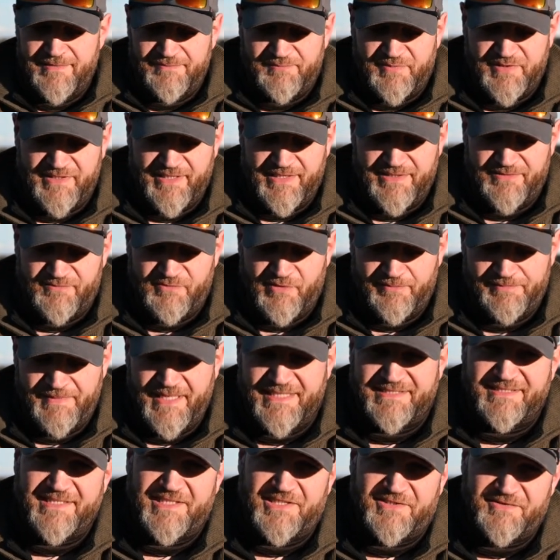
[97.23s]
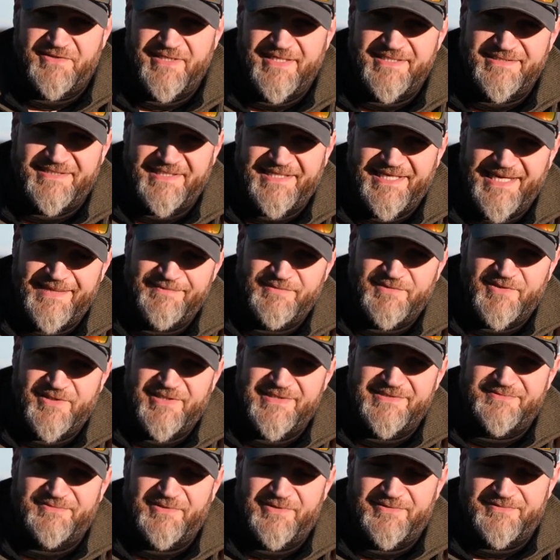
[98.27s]
But that what makes it great as a game gun
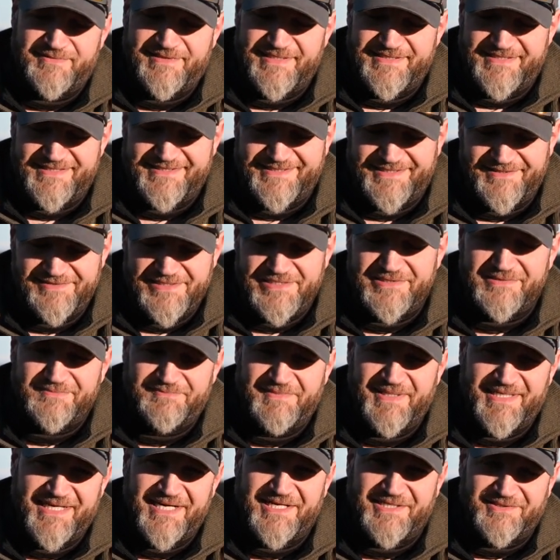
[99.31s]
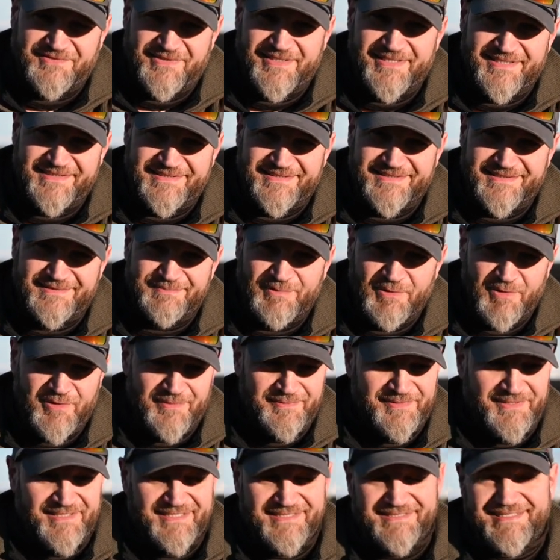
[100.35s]
is what necessarily doesn't make it great as a
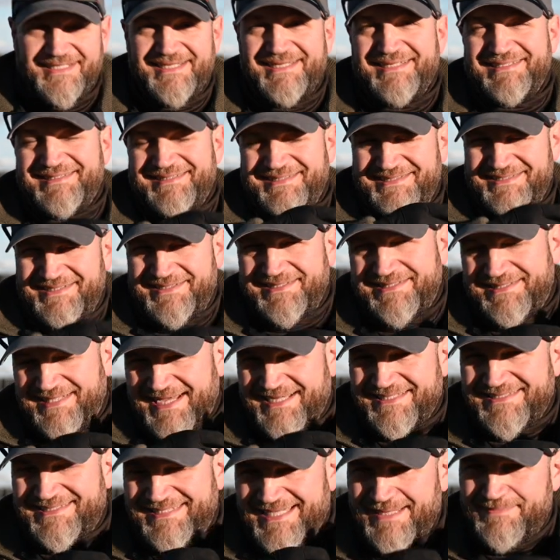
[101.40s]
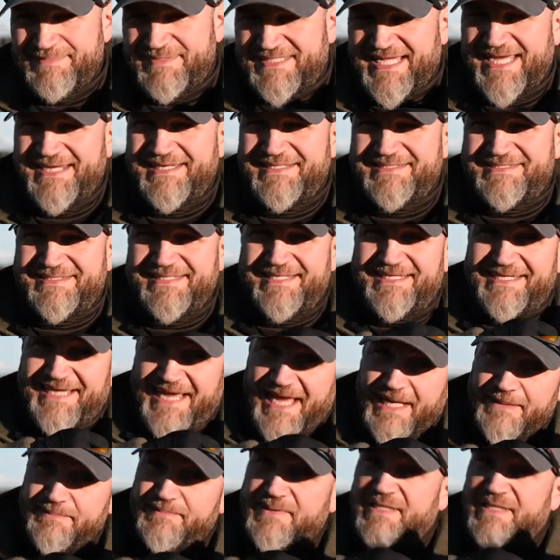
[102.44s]
sporter because that same tendency can